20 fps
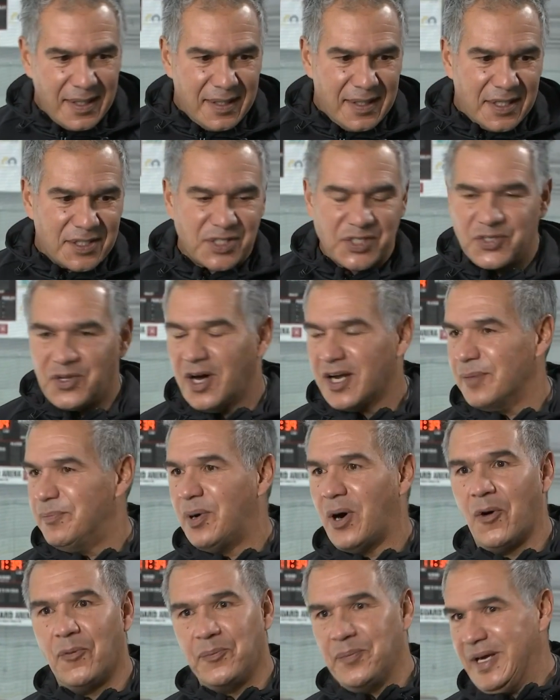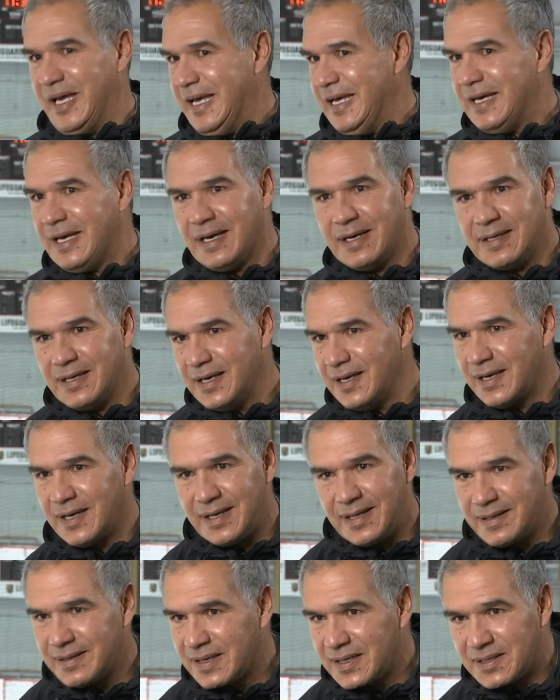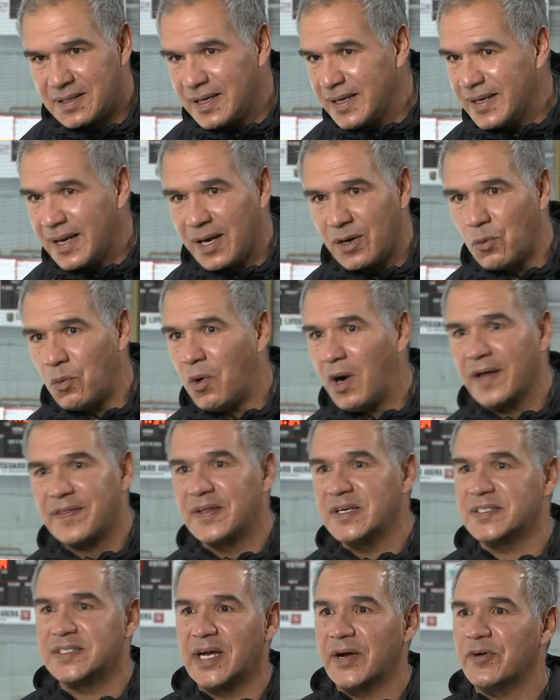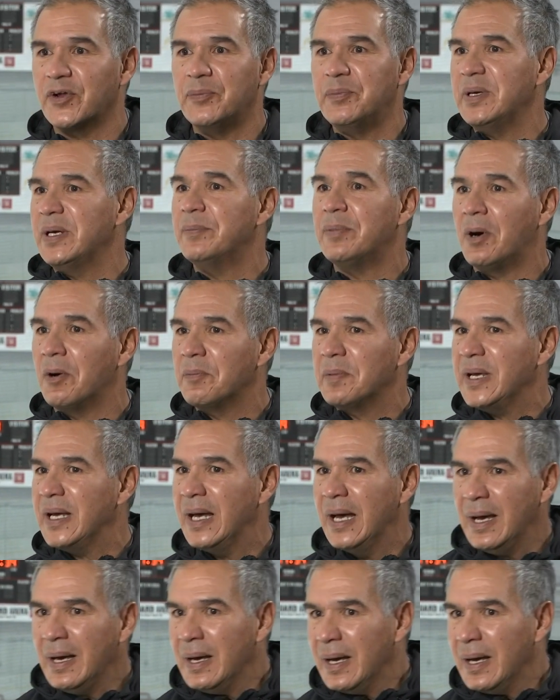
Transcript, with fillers: this is not about me, and I don't want this ever to be about me.